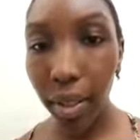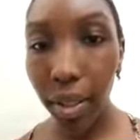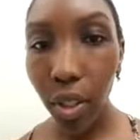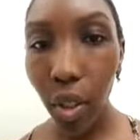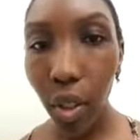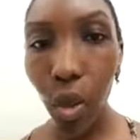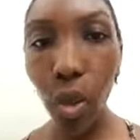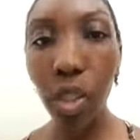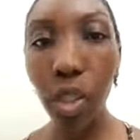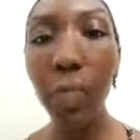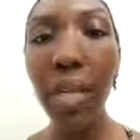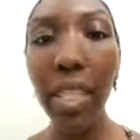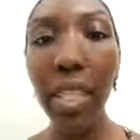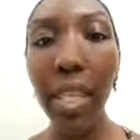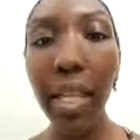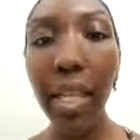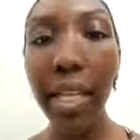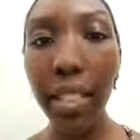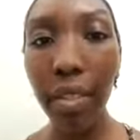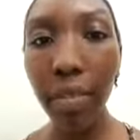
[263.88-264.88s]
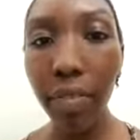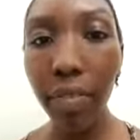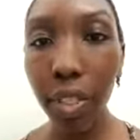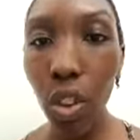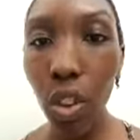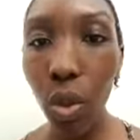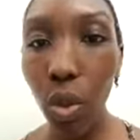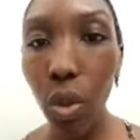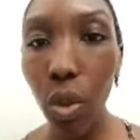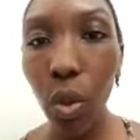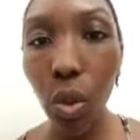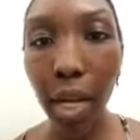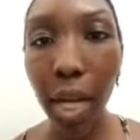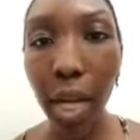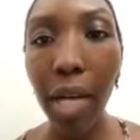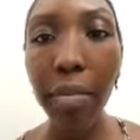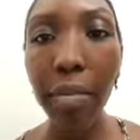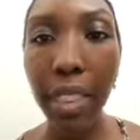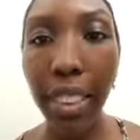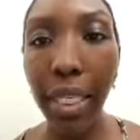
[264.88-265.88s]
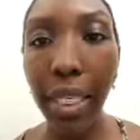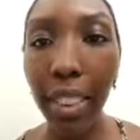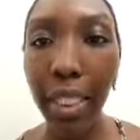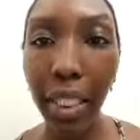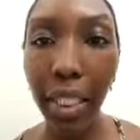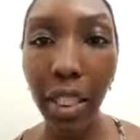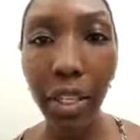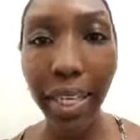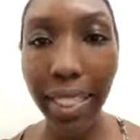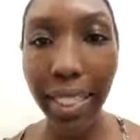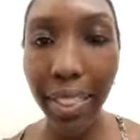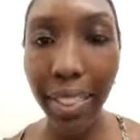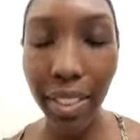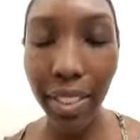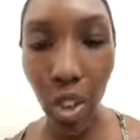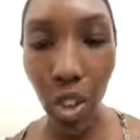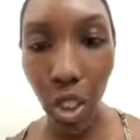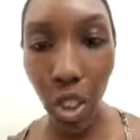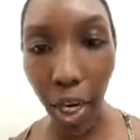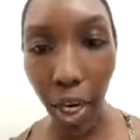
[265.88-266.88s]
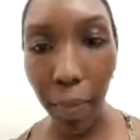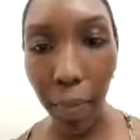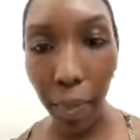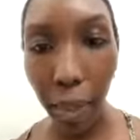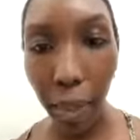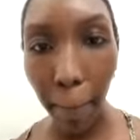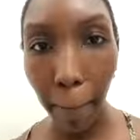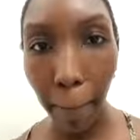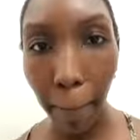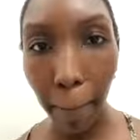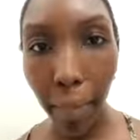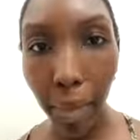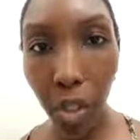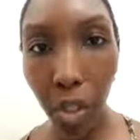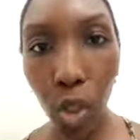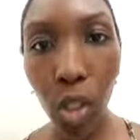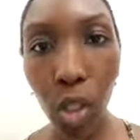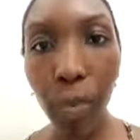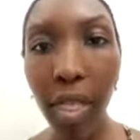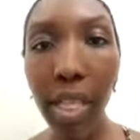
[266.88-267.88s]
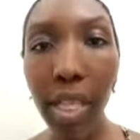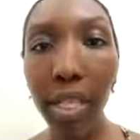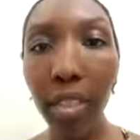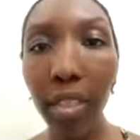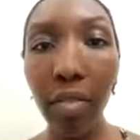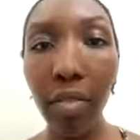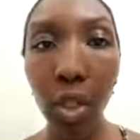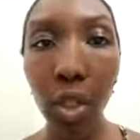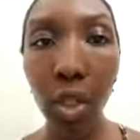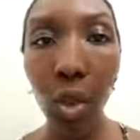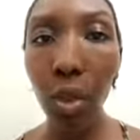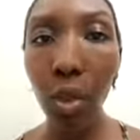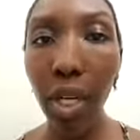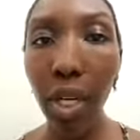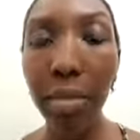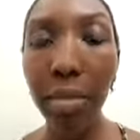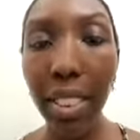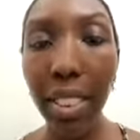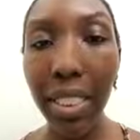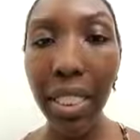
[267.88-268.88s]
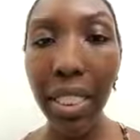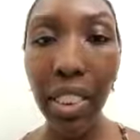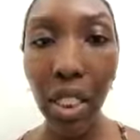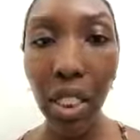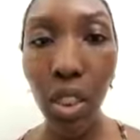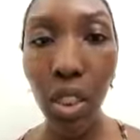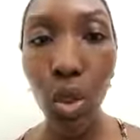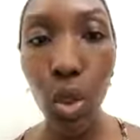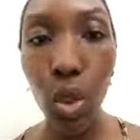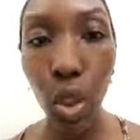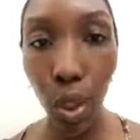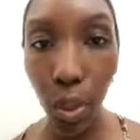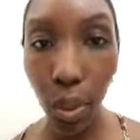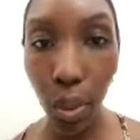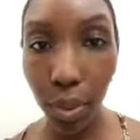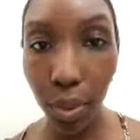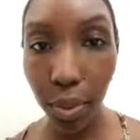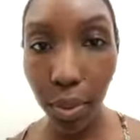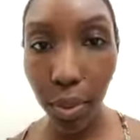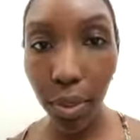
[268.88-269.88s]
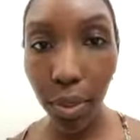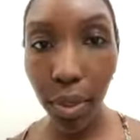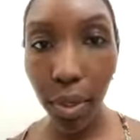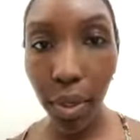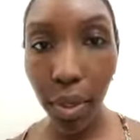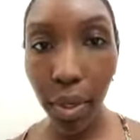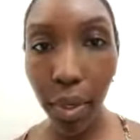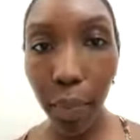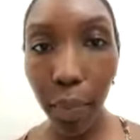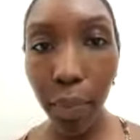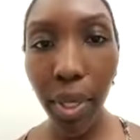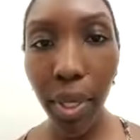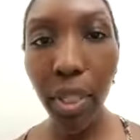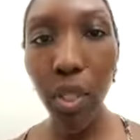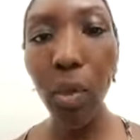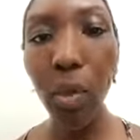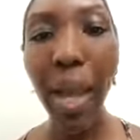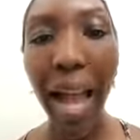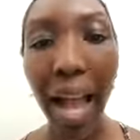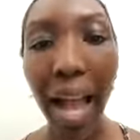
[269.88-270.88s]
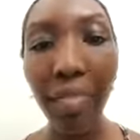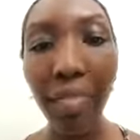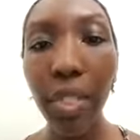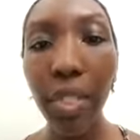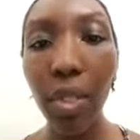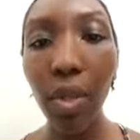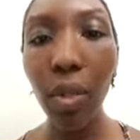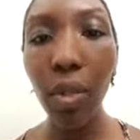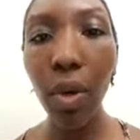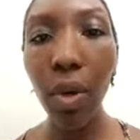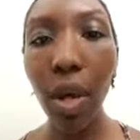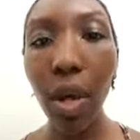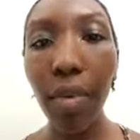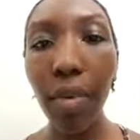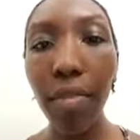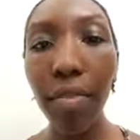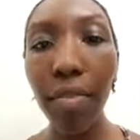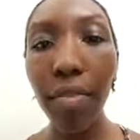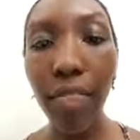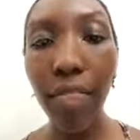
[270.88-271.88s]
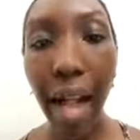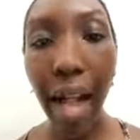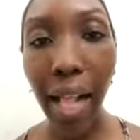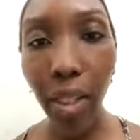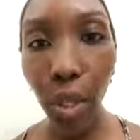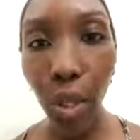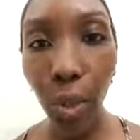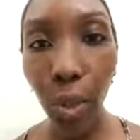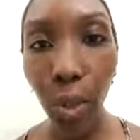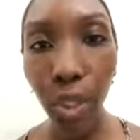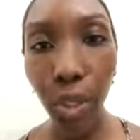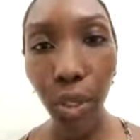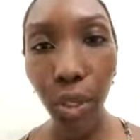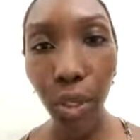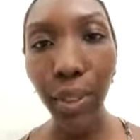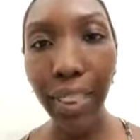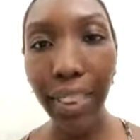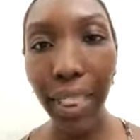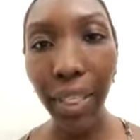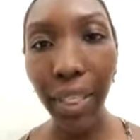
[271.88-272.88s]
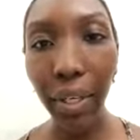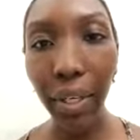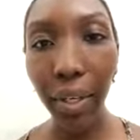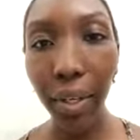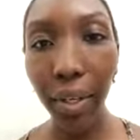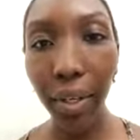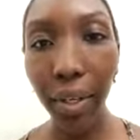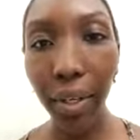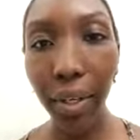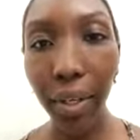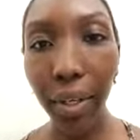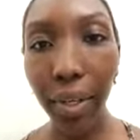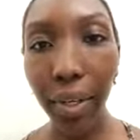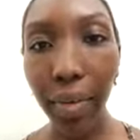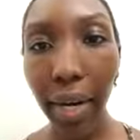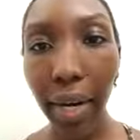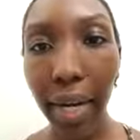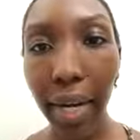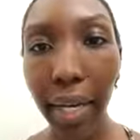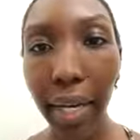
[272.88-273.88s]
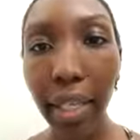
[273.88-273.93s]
You could be the individual who comes in a year and hits chairman. You could be the individual who comes and does it in 2. But you have to follow your leader, right?